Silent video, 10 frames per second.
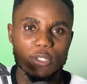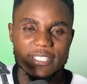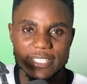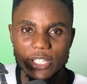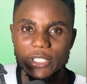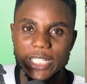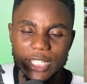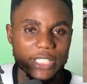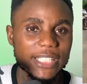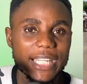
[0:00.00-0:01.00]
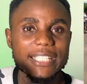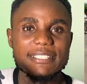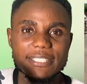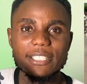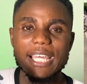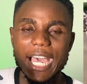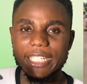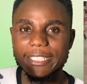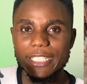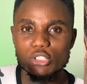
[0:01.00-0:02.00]
sell either they sell the
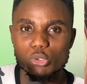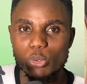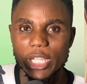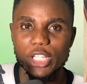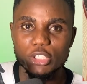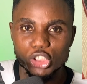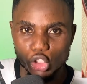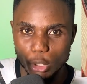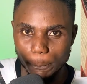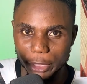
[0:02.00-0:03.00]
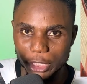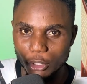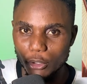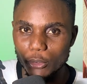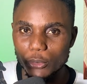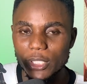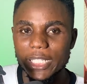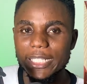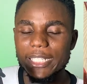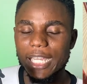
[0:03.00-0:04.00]
idea to a huge company, or
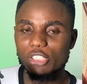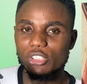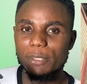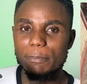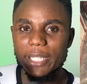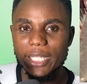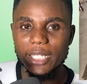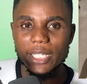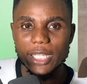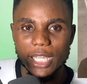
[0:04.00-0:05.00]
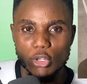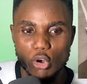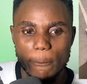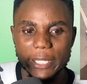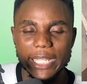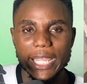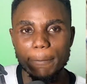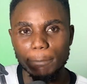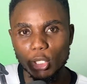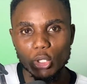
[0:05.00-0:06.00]
they actually make a company
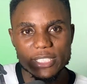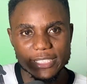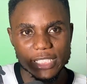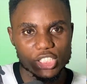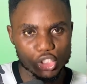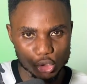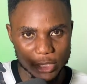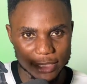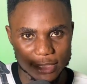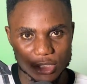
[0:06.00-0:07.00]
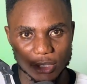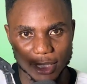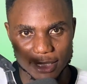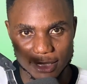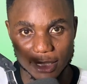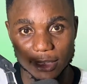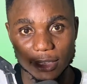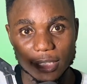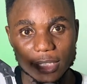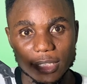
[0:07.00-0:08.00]
employ such students, you
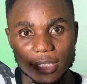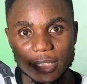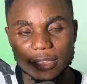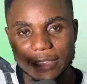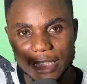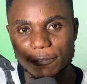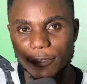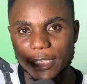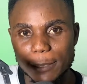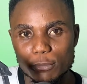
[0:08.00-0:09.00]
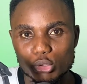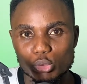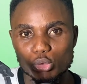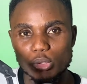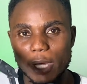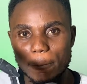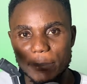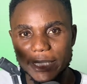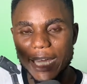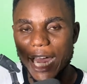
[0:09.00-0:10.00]
understand, just for them to
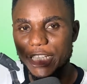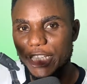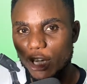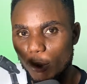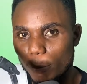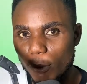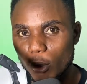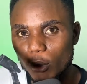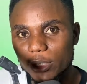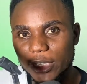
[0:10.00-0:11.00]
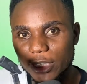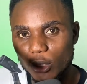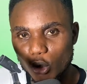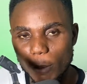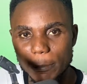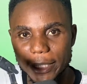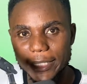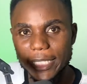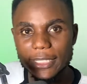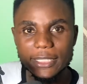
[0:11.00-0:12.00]
bring the idea on board in the company,
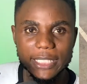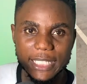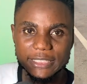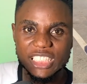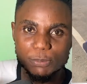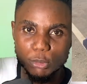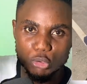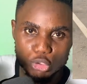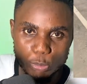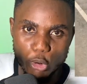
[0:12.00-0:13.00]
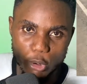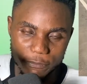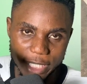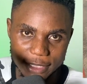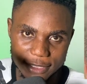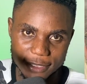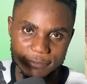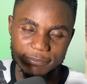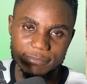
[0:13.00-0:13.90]
then they can just produce more of that.